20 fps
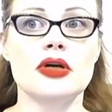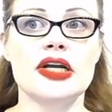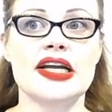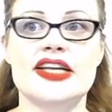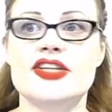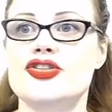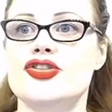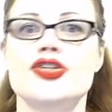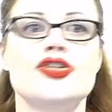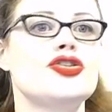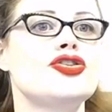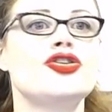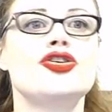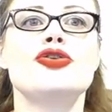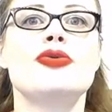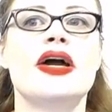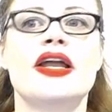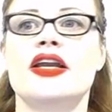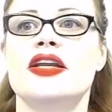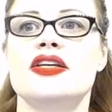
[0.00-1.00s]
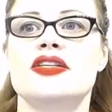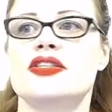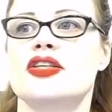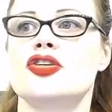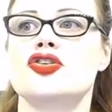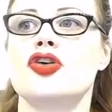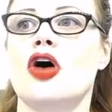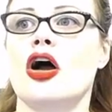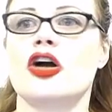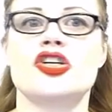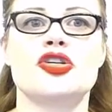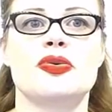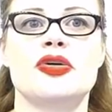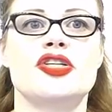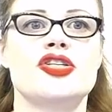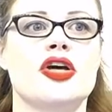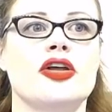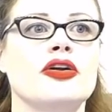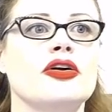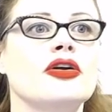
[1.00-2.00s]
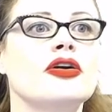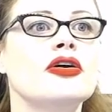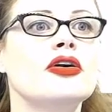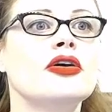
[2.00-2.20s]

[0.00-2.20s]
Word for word: It's just two entities that talk to each other.